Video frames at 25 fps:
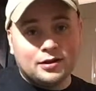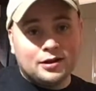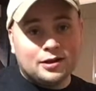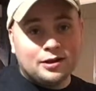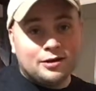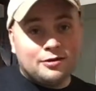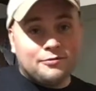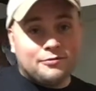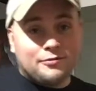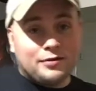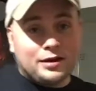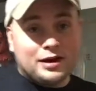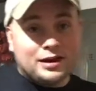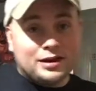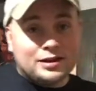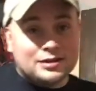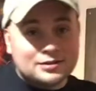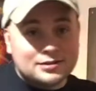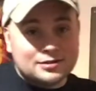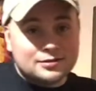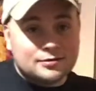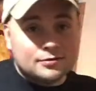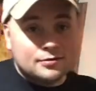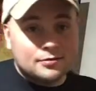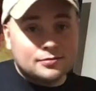Freddy's
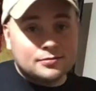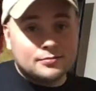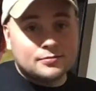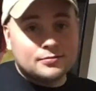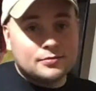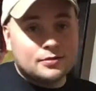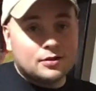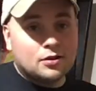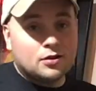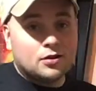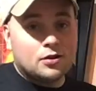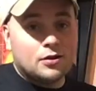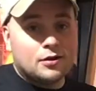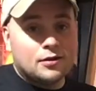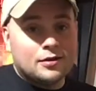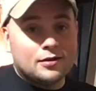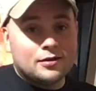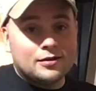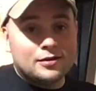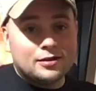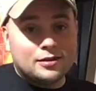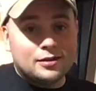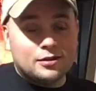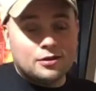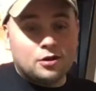the
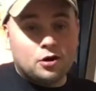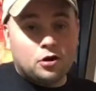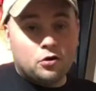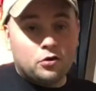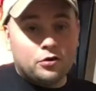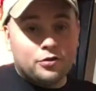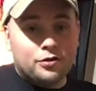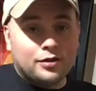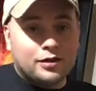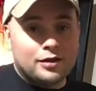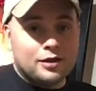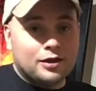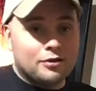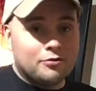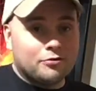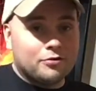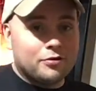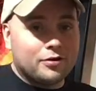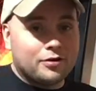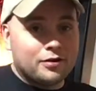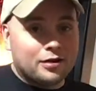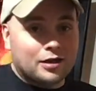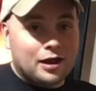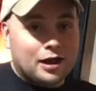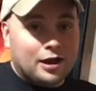only thing you really
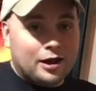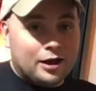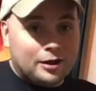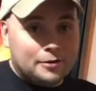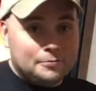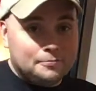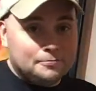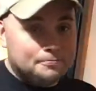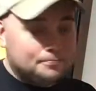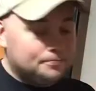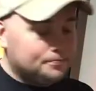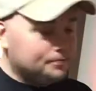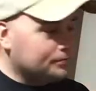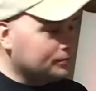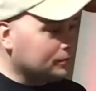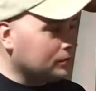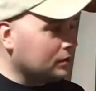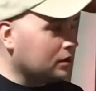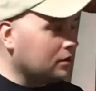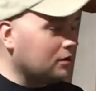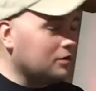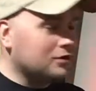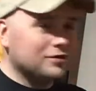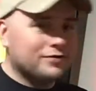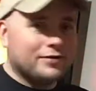got.
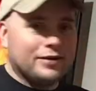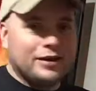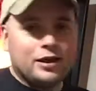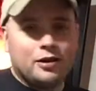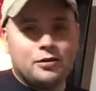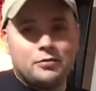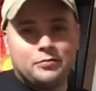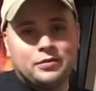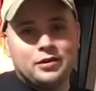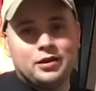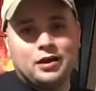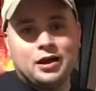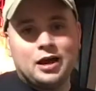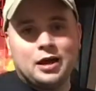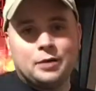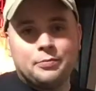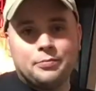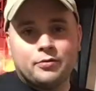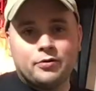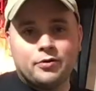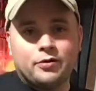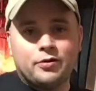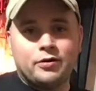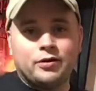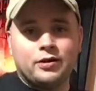Because Phantom of the Opera,
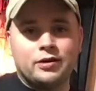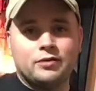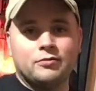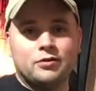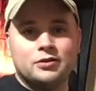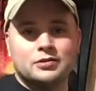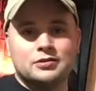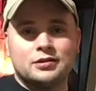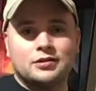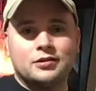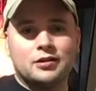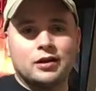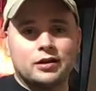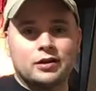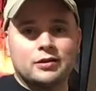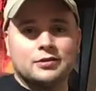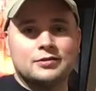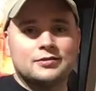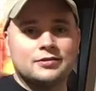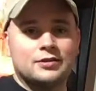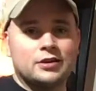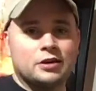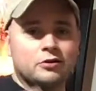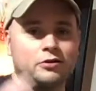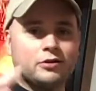it wasn't like a
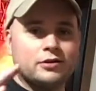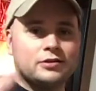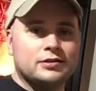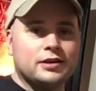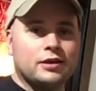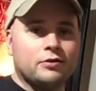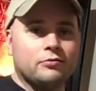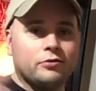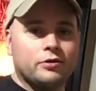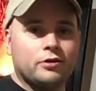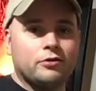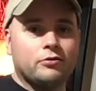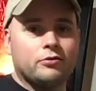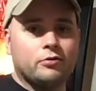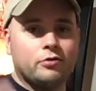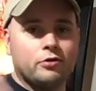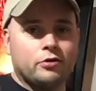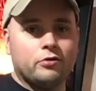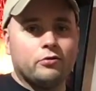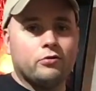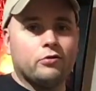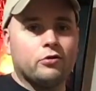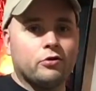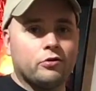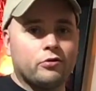series that went on and
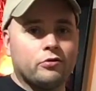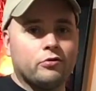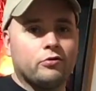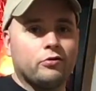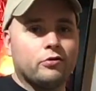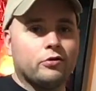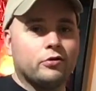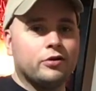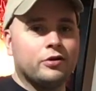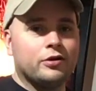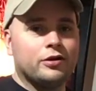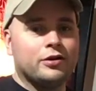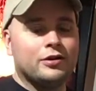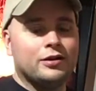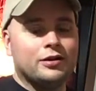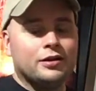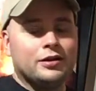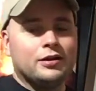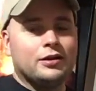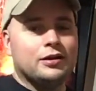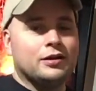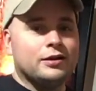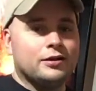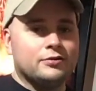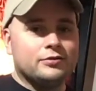on and on.
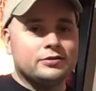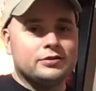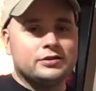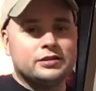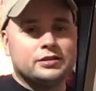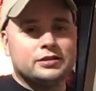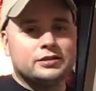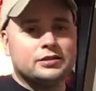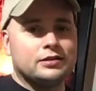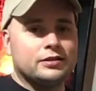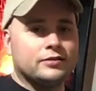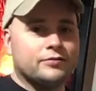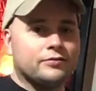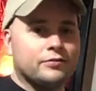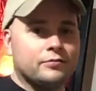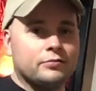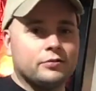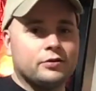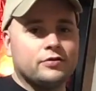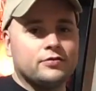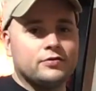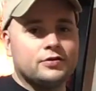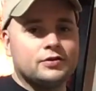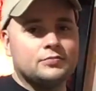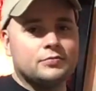It was just different
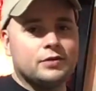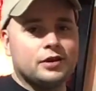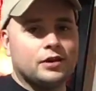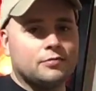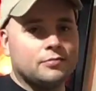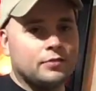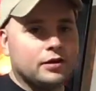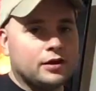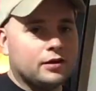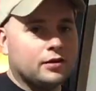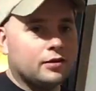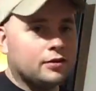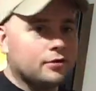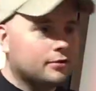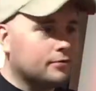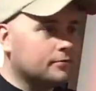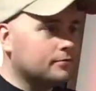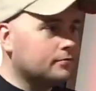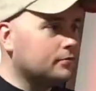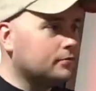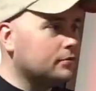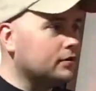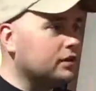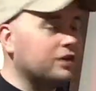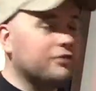movies made by
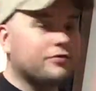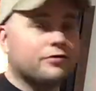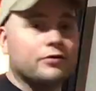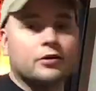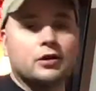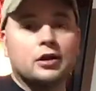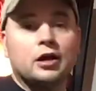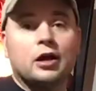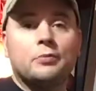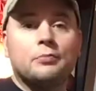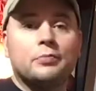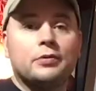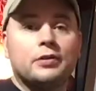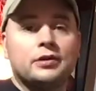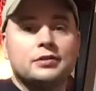different companies